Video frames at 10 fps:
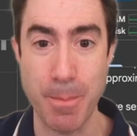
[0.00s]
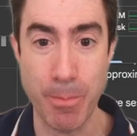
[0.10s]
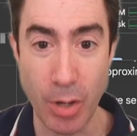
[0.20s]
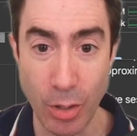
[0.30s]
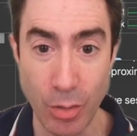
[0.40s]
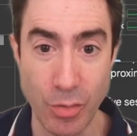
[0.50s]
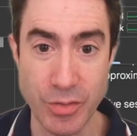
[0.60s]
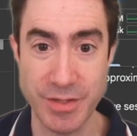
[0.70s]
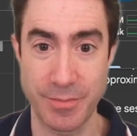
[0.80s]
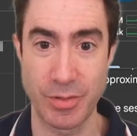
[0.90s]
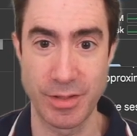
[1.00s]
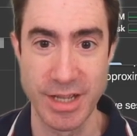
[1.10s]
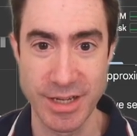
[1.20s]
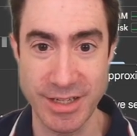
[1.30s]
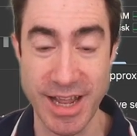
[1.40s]
plausible
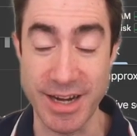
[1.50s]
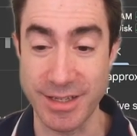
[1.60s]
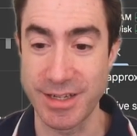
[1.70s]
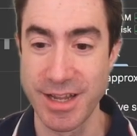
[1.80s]
text.